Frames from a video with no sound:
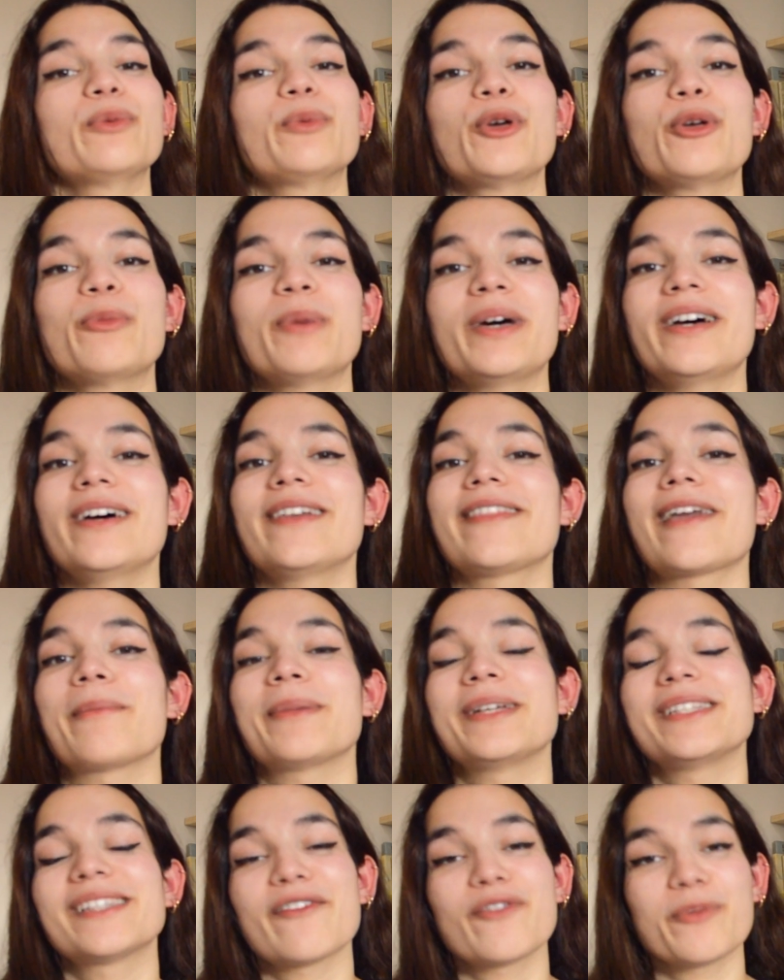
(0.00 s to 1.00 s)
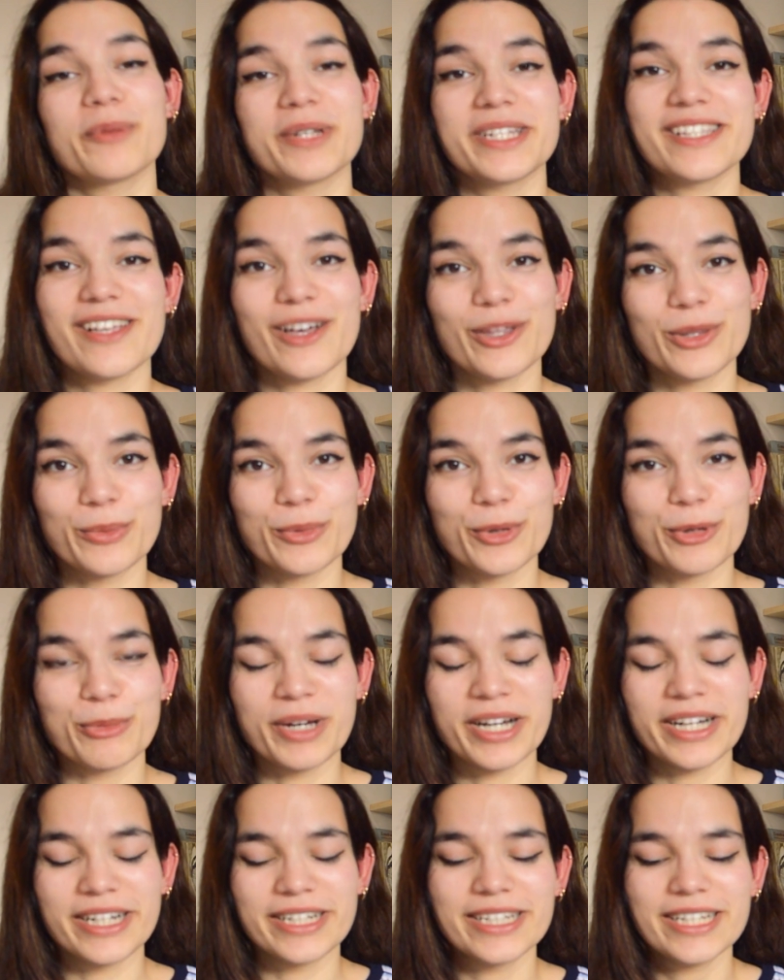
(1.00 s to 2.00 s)
rumor. That means everybody's heard the
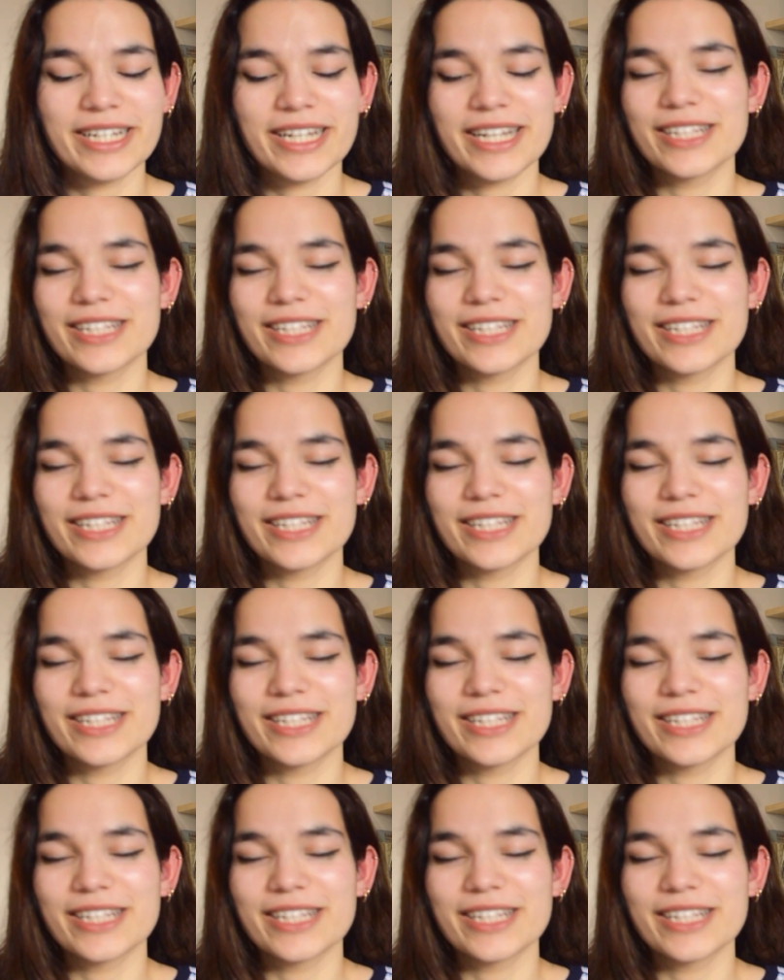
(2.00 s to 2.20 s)
rumor.